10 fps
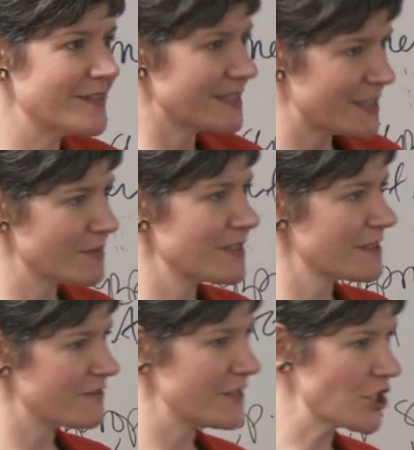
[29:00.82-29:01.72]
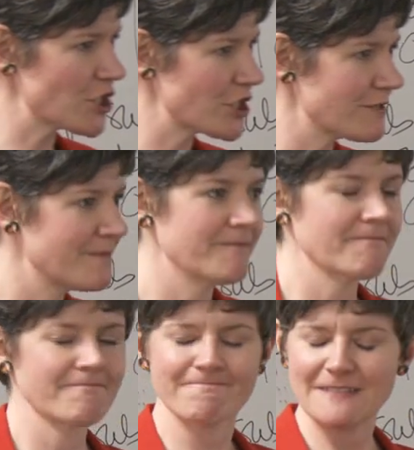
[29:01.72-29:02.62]
the Simpsons fish,
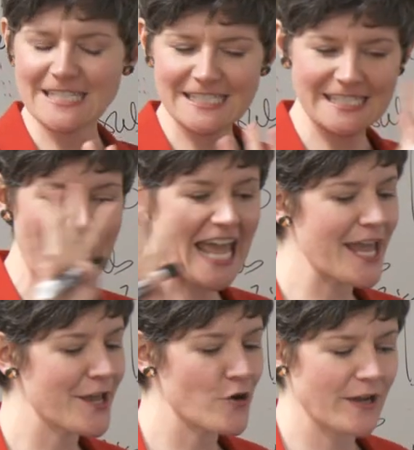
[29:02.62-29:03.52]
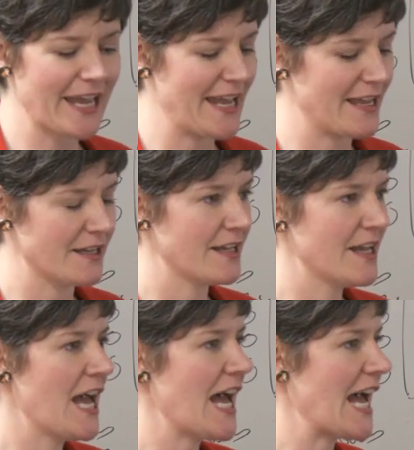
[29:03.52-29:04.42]
is a-okay,
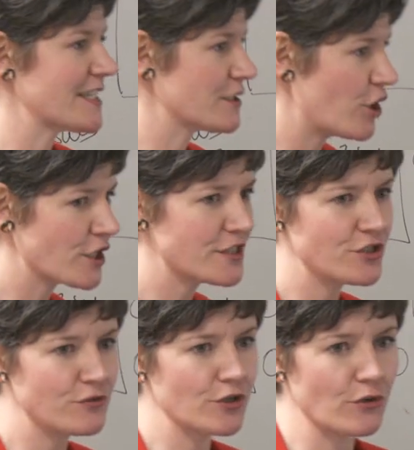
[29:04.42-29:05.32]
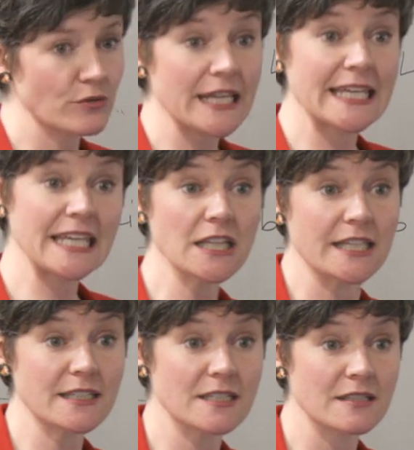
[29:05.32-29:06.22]
as long as you don't kill
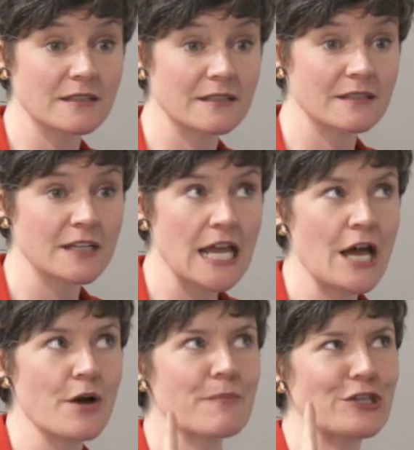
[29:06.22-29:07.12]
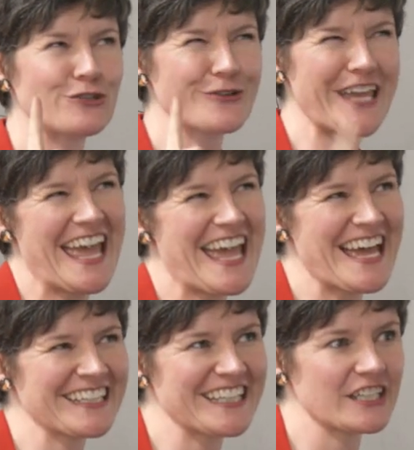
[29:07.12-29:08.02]
it. But you
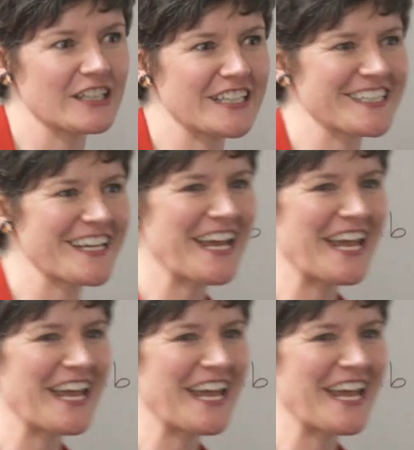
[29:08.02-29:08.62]
can kill it